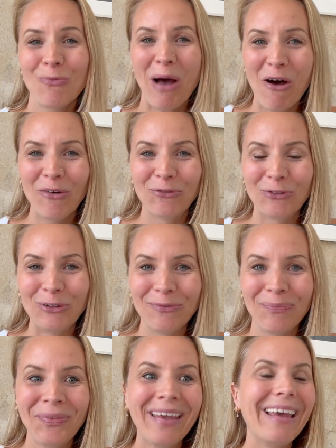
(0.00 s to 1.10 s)
powerful.
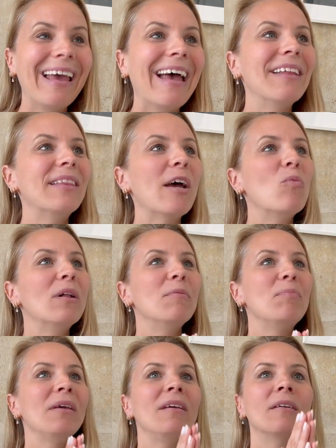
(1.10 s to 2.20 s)
And there will
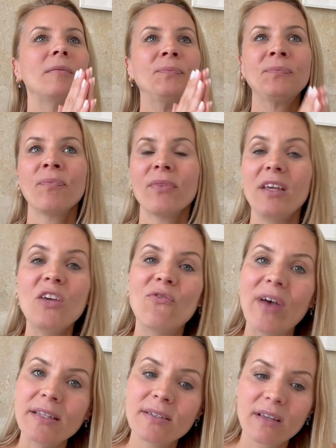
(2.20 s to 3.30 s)
be
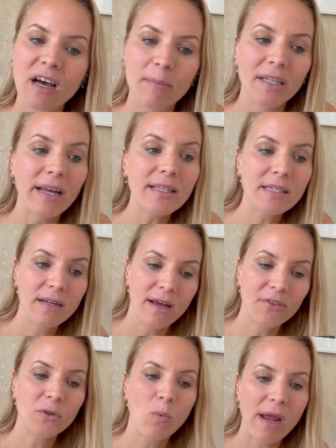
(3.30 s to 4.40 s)
Events coming, that's
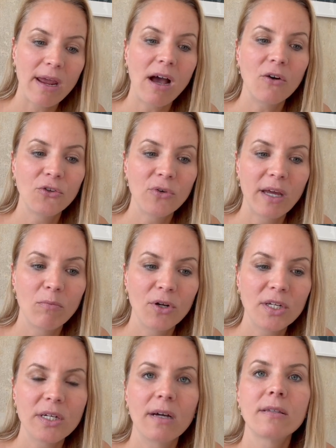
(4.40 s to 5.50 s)
another way how you can
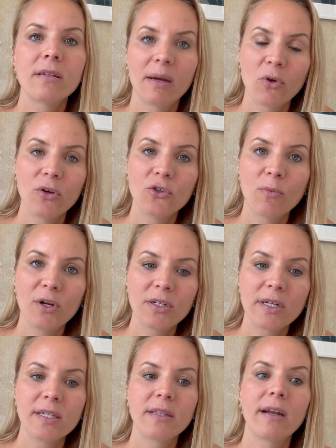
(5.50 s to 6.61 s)
monetize, and I'm going to
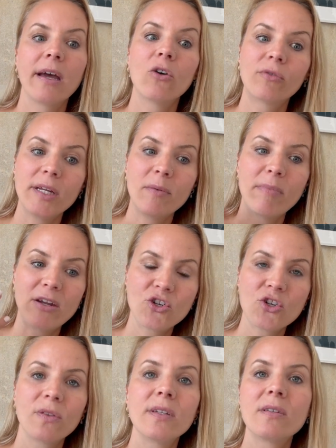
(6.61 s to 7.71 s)
monetize that. I already
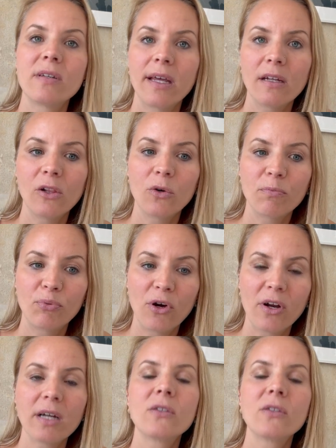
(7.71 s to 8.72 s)
mentioned the standalone product.